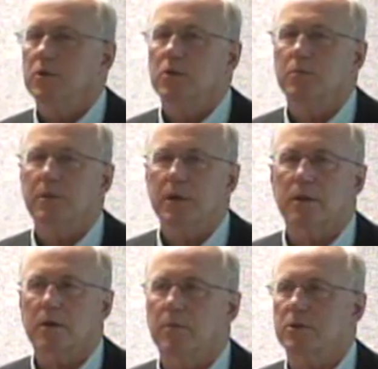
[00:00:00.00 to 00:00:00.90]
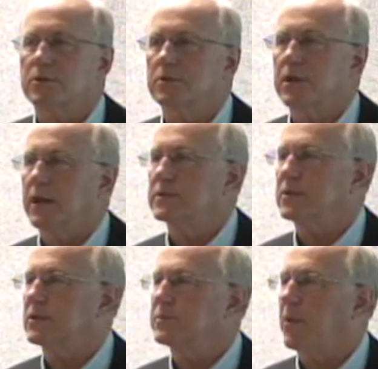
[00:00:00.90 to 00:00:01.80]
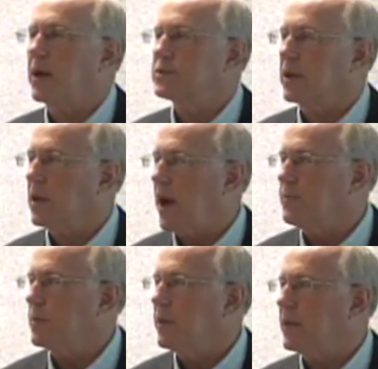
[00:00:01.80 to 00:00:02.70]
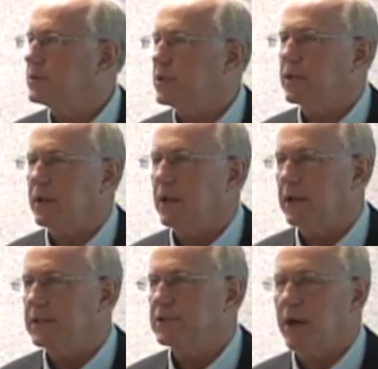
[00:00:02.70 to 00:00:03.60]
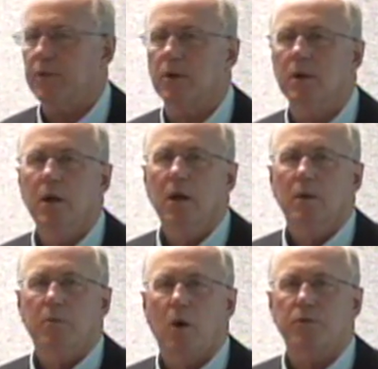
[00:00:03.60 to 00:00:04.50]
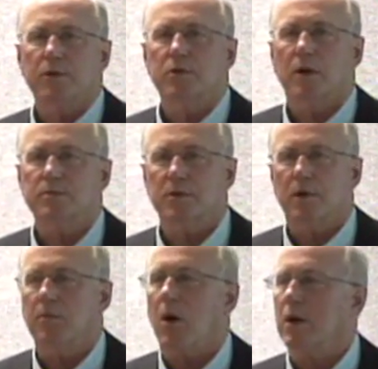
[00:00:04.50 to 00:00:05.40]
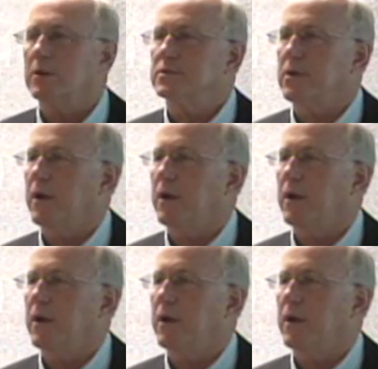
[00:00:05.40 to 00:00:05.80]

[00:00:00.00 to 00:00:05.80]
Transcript: to be the commercial tenants in this project complement each other, both in terms of their markets, their